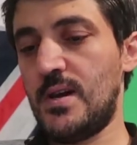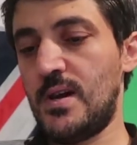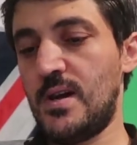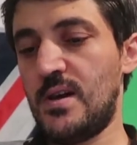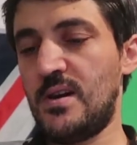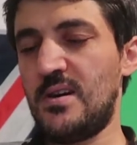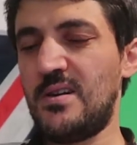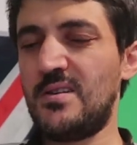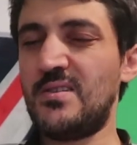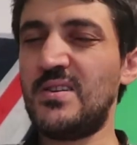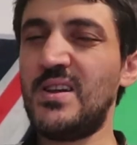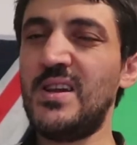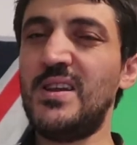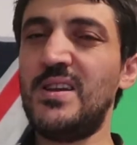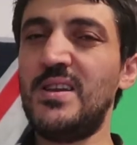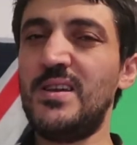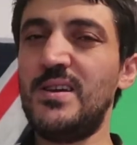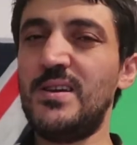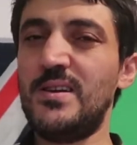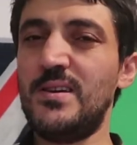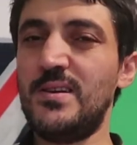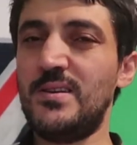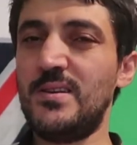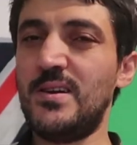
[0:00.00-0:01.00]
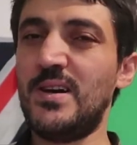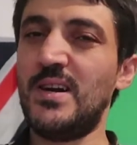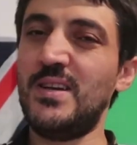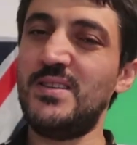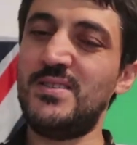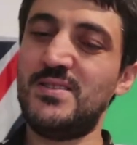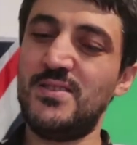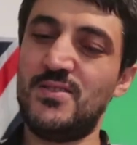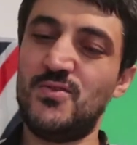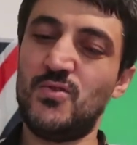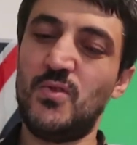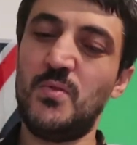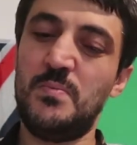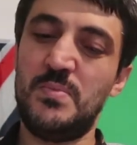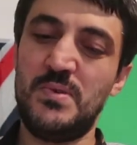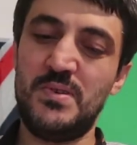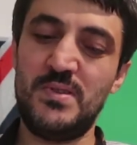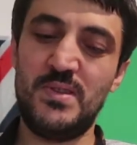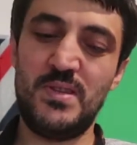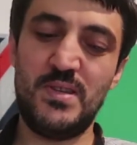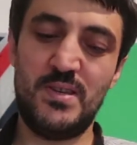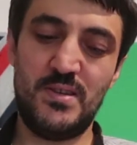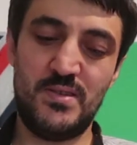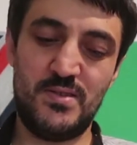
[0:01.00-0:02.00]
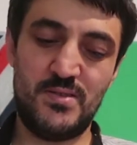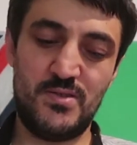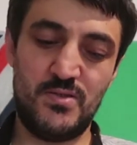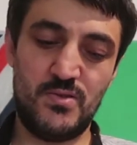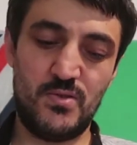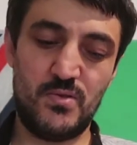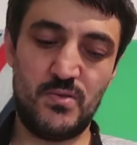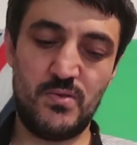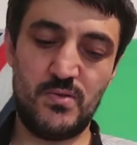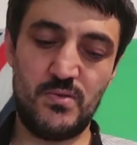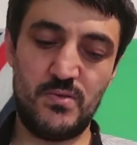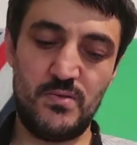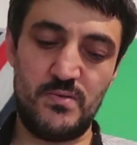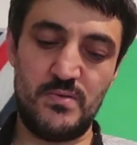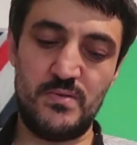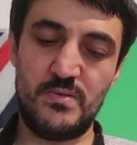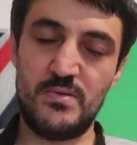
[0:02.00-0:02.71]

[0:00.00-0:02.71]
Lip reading: Really, I just opened it, so